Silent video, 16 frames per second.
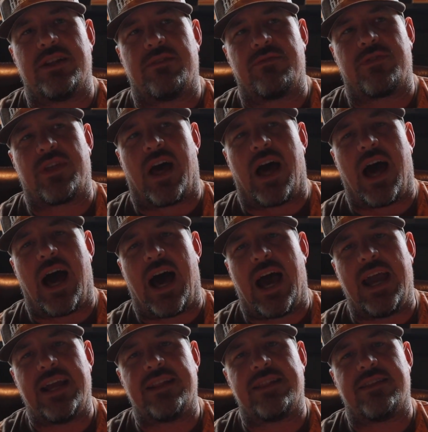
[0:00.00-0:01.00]
the
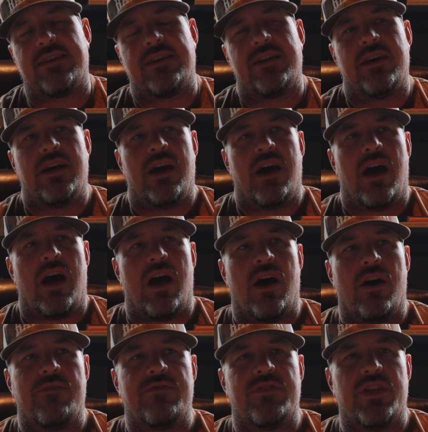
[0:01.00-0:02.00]
height
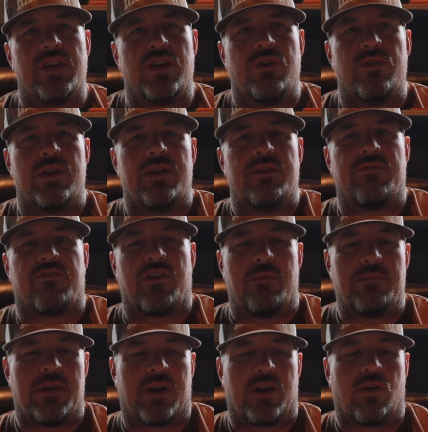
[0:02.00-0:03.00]
of the unit
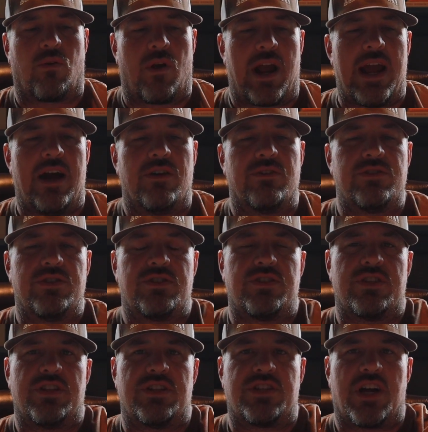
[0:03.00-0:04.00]
from the ground
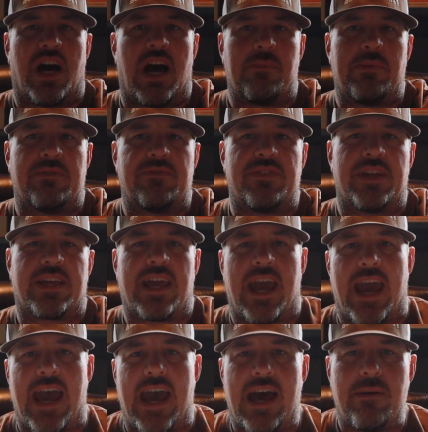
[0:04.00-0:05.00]
to the top of the
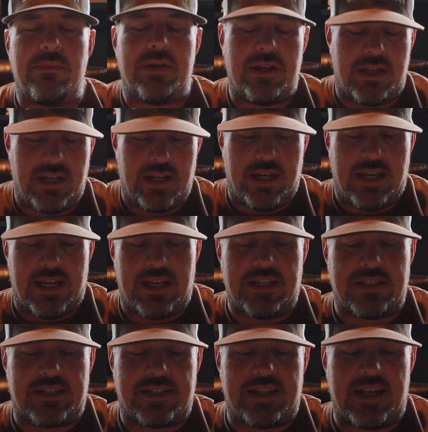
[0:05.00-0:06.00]
cab
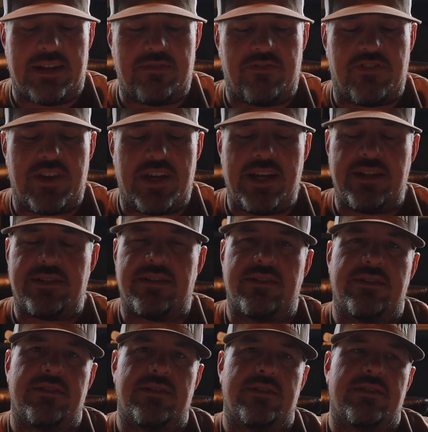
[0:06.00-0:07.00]
is 10 feet.
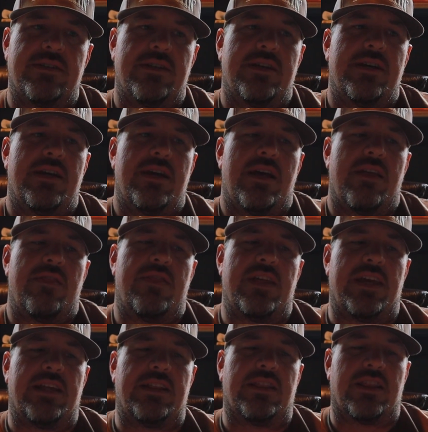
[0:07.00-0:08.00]

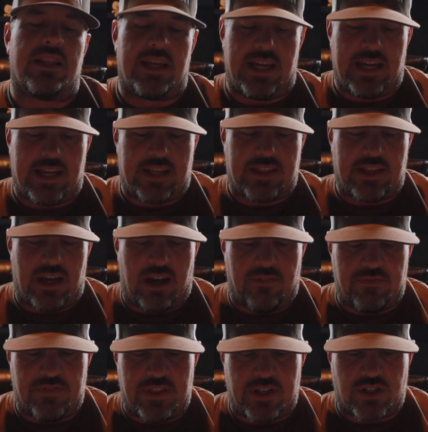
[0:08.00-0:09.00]
The length
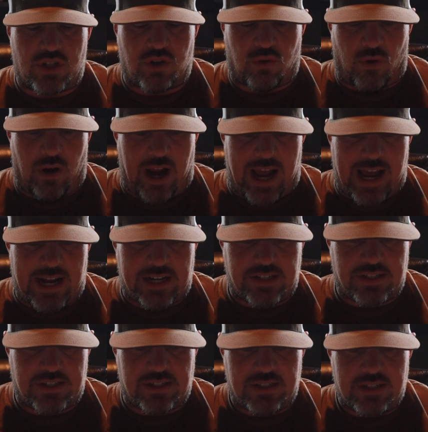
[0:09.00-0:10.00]
of the
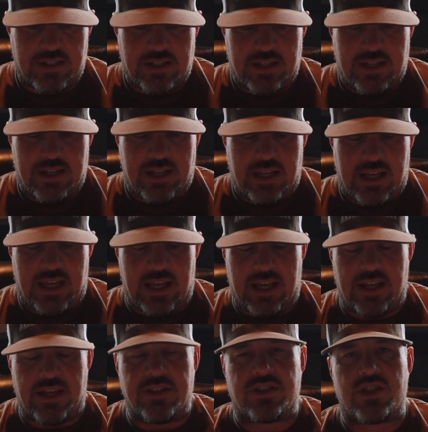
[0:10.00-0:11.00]
tracks
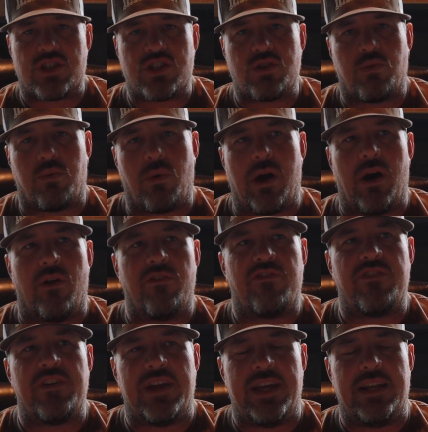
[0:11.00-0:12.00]
is 12
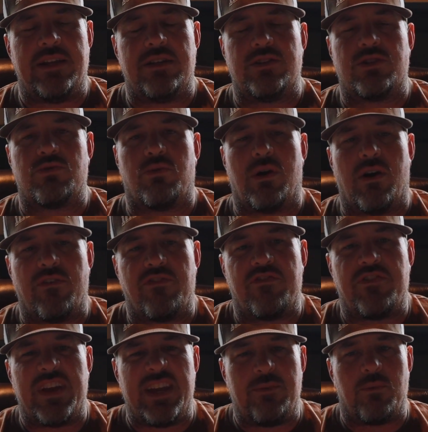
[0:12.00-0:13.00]
feet, 12
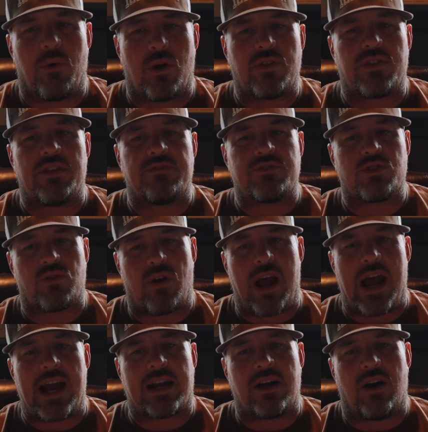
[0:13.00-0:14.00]
feet worth of
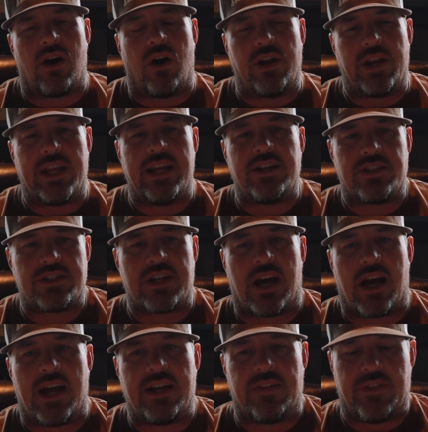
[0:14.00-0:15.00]
track on each
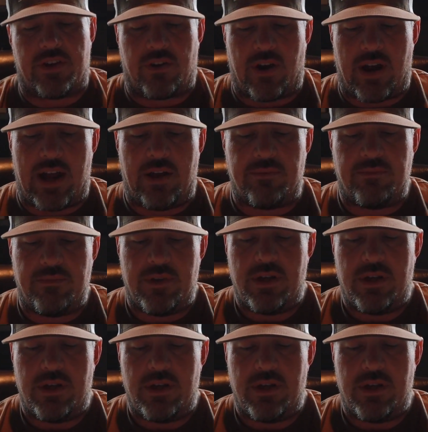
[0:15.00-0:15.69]
side on the ground.